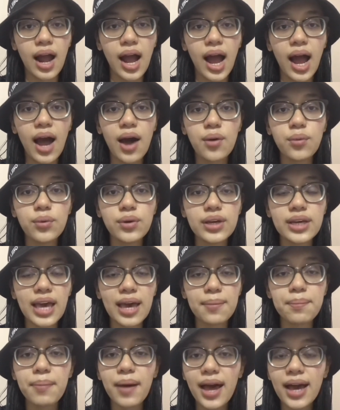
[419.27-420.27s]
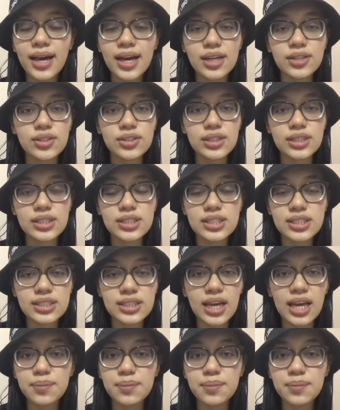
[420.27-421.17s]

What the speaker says: I will get back into that state,